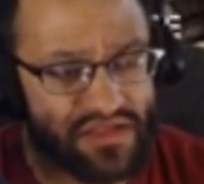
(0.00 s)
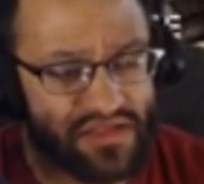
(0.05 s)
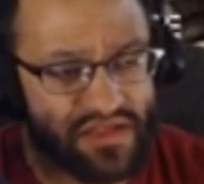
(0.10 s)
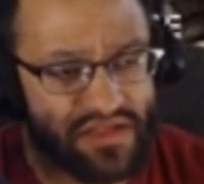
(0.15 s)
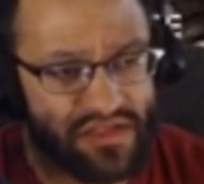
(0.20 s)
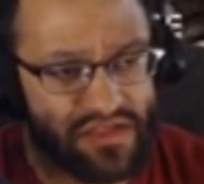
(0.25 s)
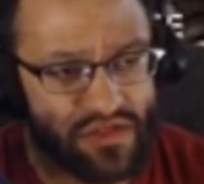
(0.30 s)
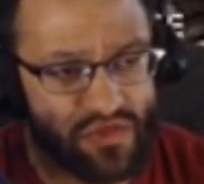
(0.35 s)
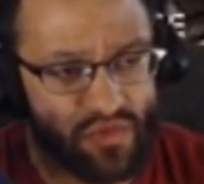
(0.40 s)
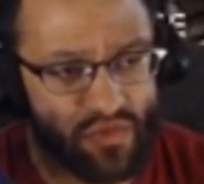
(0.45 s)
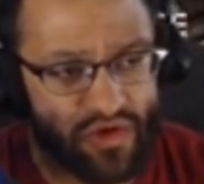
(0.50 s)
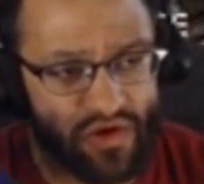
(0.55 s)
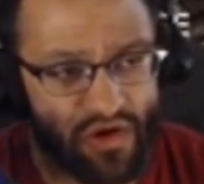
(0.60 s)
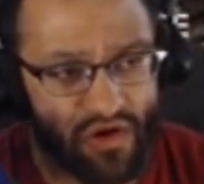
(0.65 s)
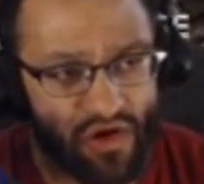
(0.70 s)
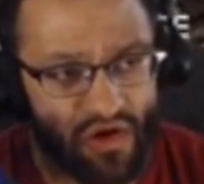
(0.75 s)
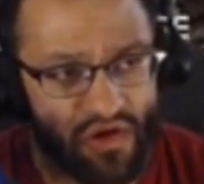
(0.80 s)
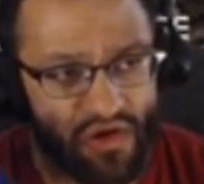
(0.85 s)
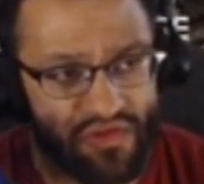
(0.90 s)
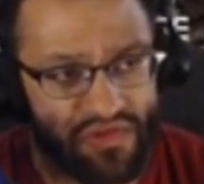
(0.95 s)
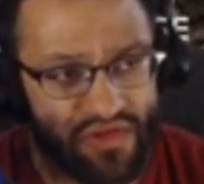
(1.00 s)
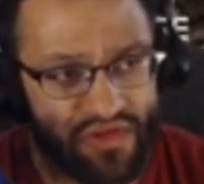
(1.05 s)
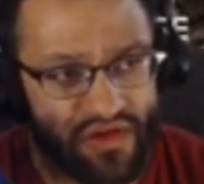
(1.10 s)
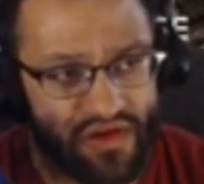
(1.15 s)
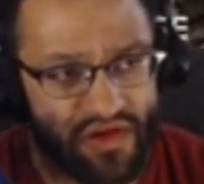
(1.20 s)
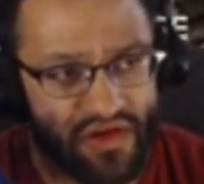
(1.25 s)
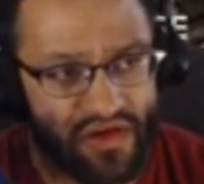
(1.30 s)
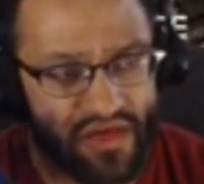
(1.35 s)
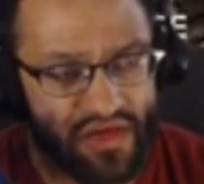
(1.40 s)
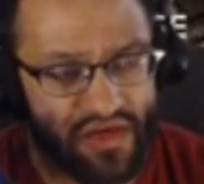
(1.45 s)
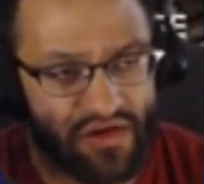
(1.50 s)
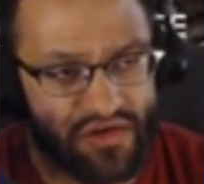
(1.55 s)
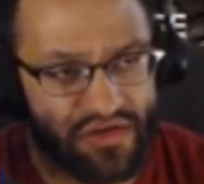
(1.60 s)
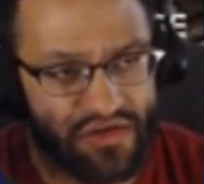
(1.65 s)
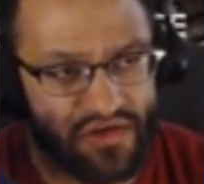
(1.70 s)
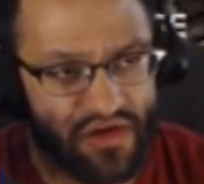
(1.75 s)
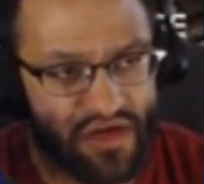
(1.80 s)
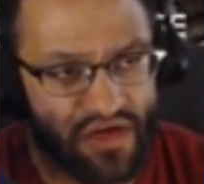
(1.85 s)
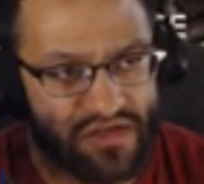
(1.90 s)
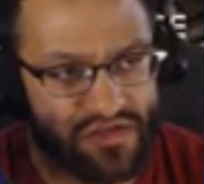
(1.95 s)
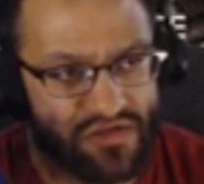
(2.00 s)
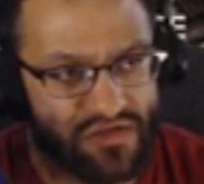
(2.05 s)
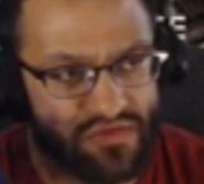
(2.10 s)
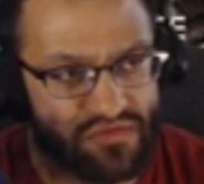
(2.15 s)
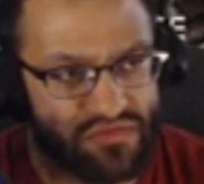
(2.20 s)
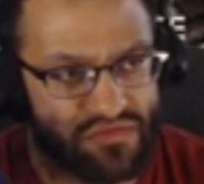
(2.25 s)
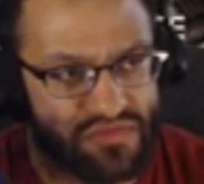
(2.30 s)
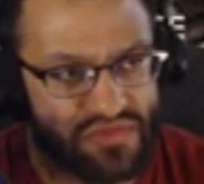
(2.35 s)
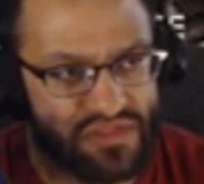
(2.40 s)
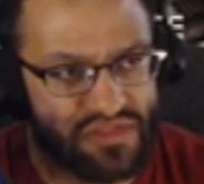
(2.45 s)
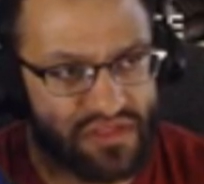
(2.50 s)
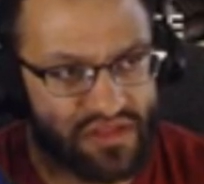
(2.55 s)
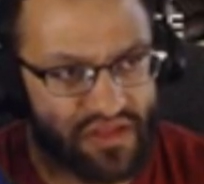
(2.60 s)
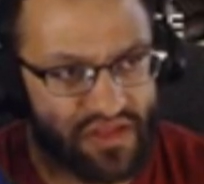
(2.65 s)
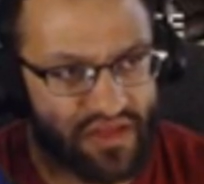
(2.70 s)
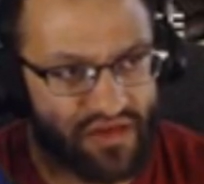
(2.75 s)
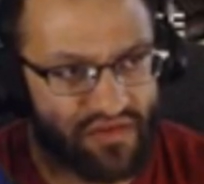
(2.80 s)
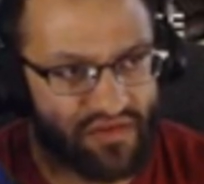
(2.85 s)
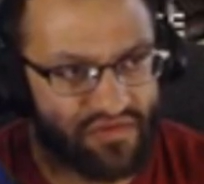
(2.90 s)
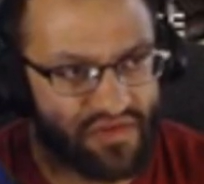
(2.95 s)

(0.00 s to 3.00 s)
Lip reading: this is where all the character costumes live.